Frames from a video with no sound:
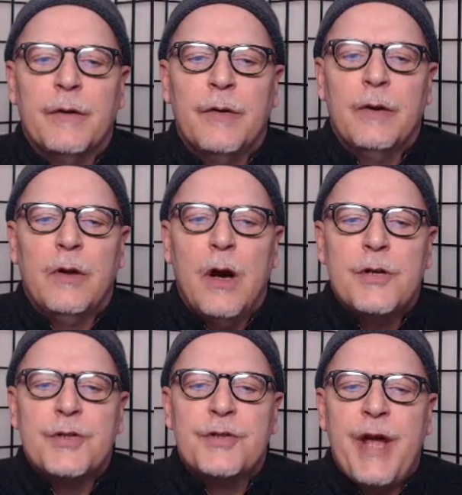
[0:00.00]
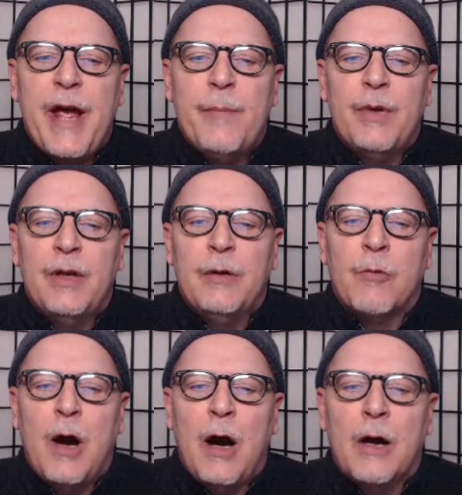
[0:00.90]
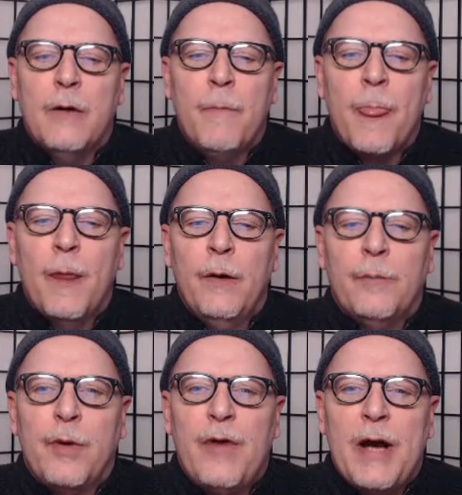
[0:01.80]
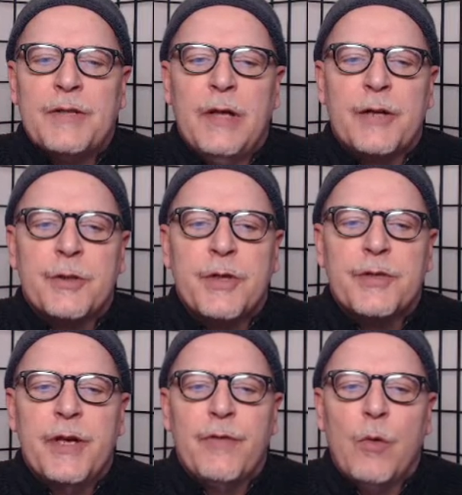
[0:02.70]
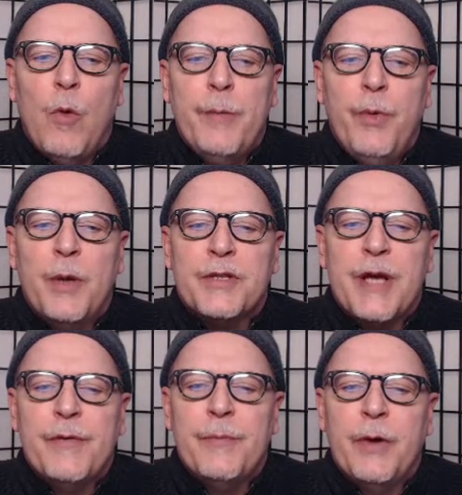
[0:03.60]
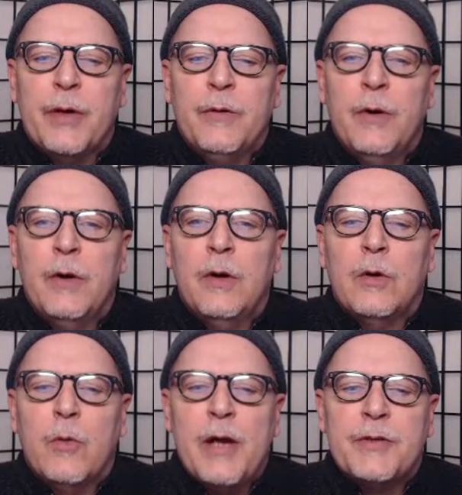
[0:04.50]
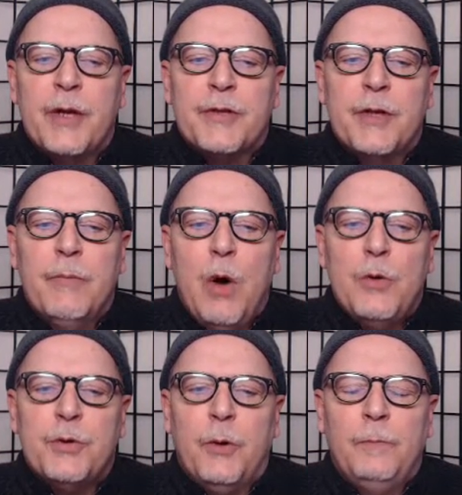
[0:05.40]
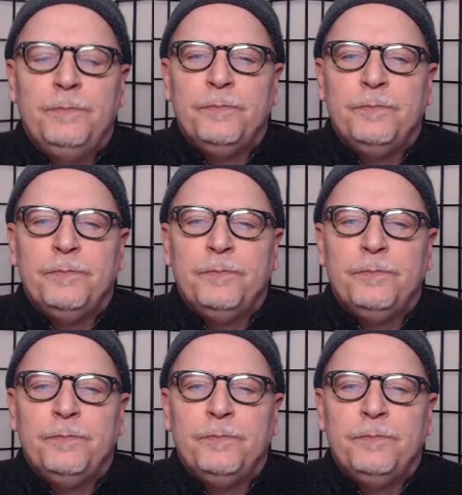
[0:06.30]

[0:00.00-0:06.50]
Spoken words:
The largest dam in Iraq provides electricity for 1.7 million residents in Mosul.